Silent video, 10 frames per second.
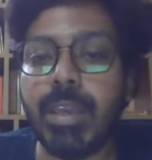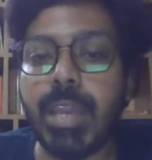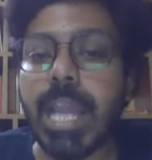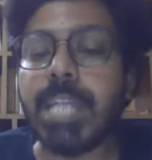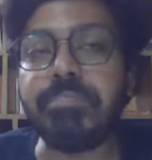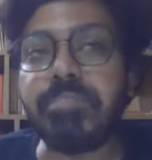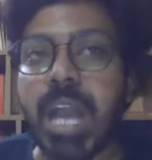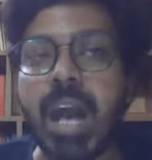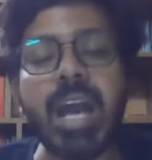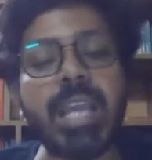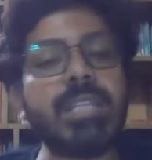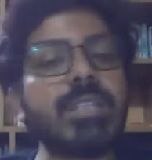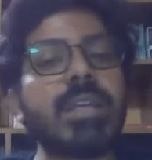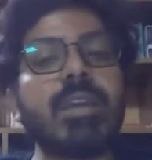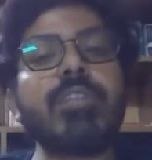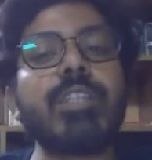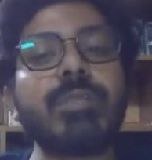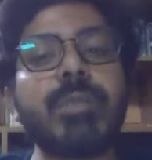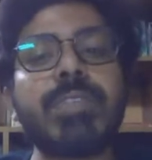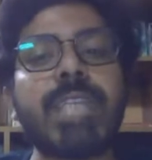And behind the concept
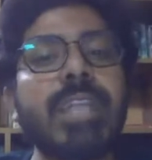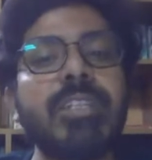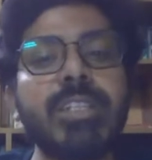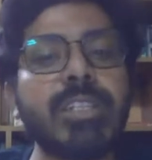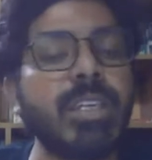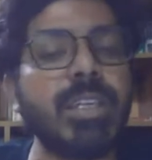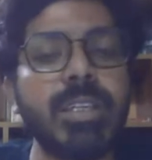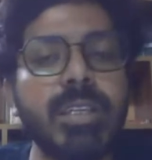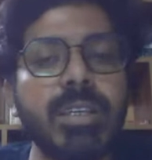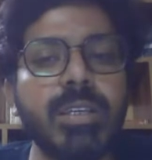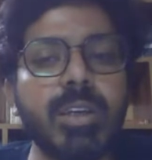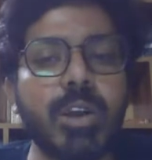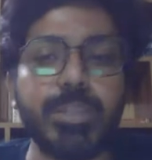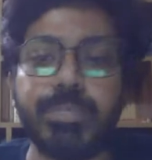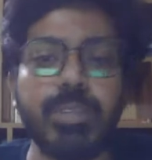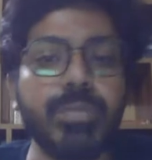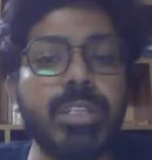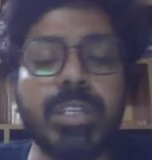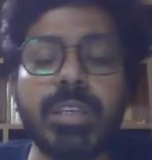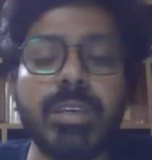of sanctity or the
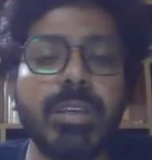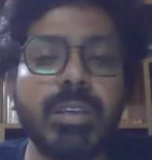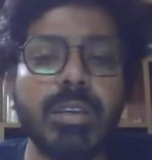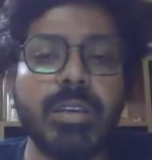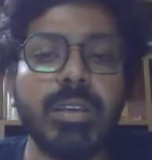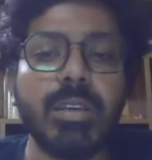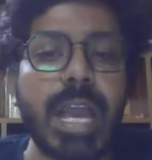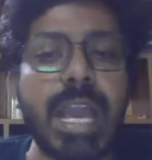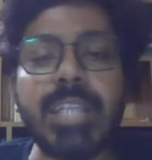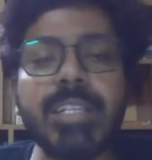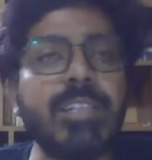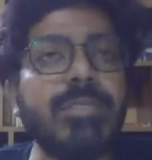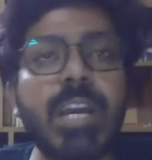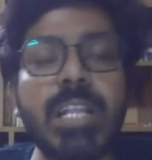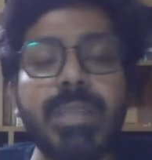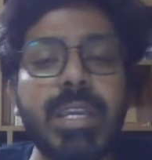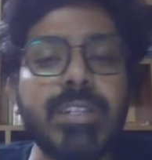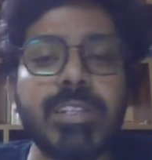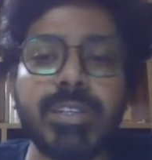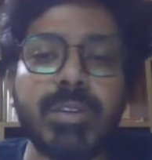purity and
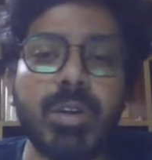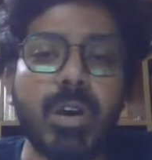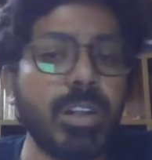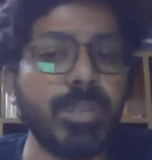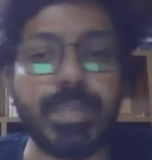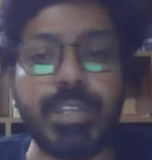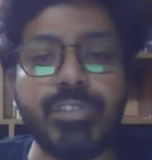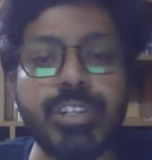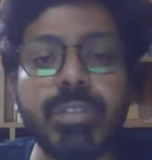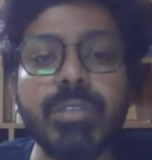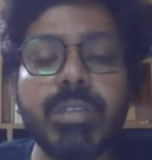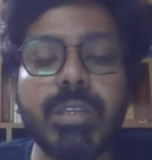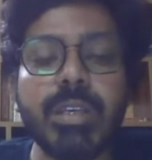defilement or the pollution,